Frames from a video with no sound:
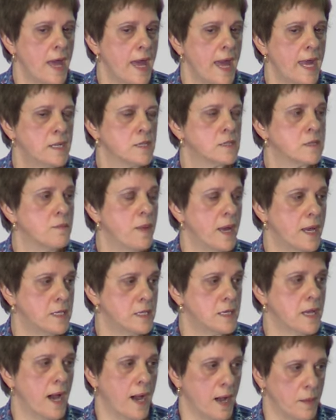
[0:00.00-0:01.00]
And it's
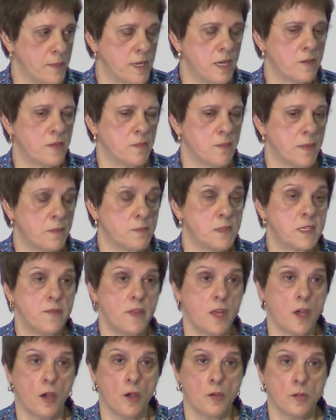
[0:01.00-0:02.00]
amazing how many of the mums have
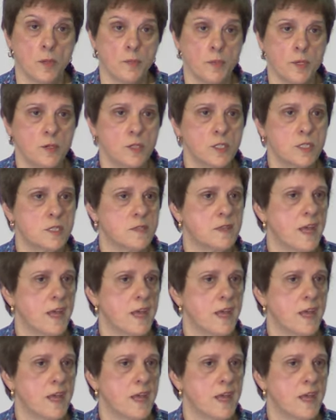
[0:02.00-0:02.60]
their own abuse.